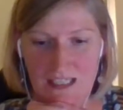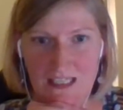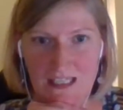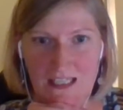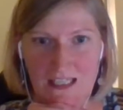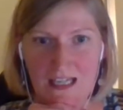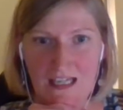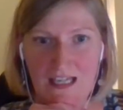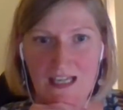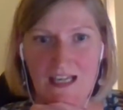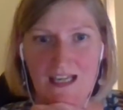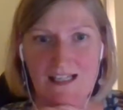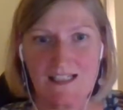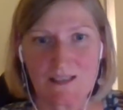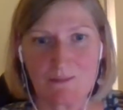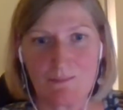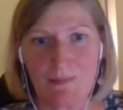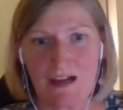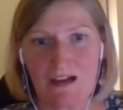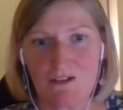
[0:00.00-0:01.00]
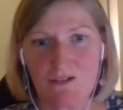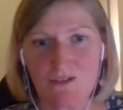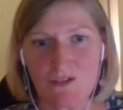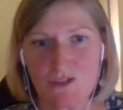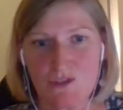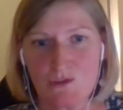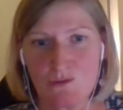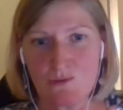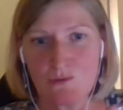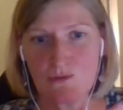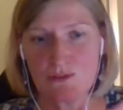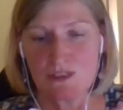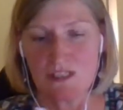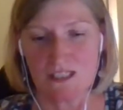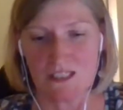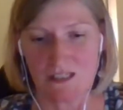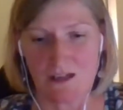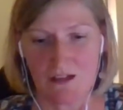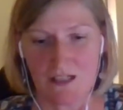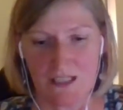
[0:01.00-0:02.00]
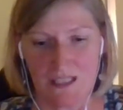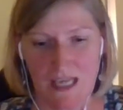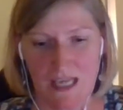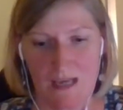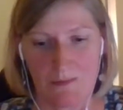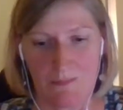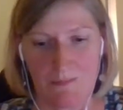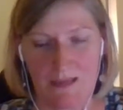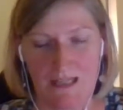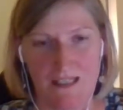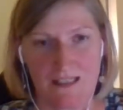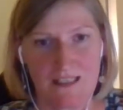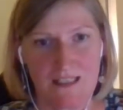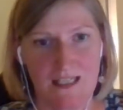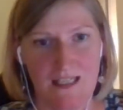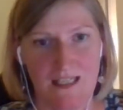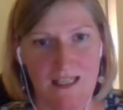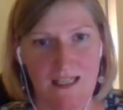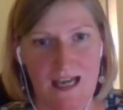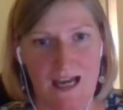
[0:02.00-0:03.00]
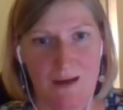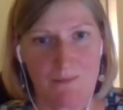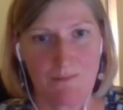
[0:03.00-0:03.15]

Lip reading: a variety of work. That's what we want to see.